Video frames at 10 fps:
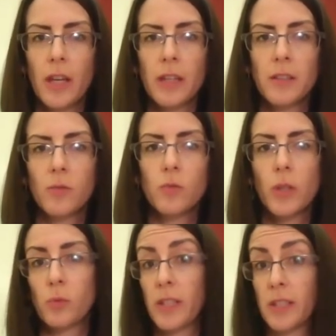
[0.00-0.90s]
And
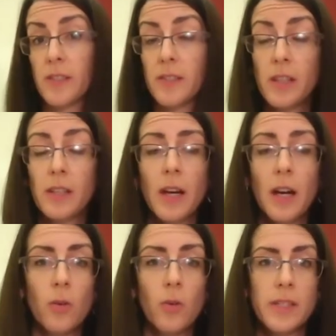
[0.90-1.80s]
what we can see
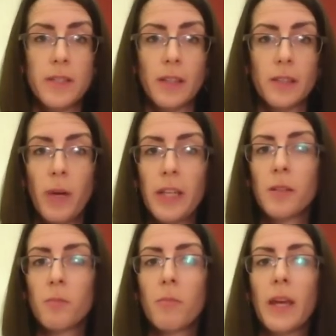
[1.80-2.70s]
now is that
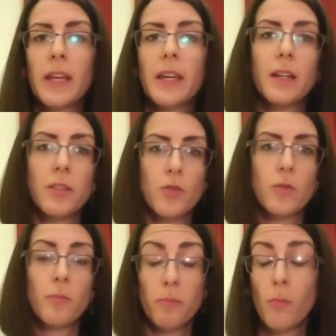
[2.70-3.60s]

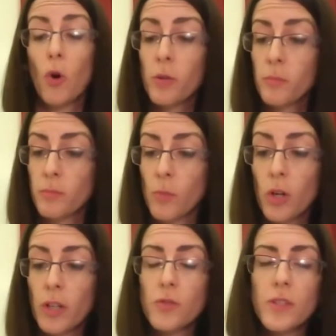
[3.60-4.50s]
more and more
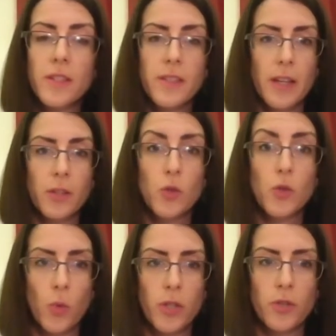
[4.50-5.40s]
countries decide to
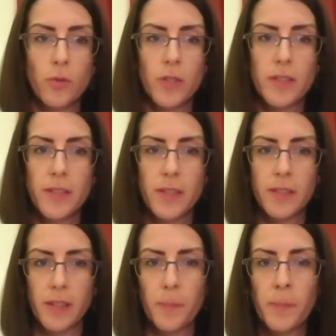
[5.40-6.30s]
switch to this
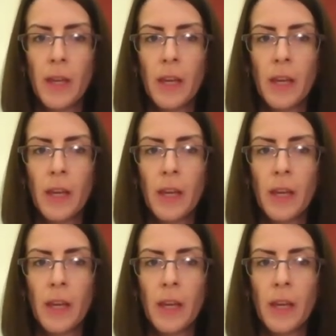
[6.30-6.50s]
system.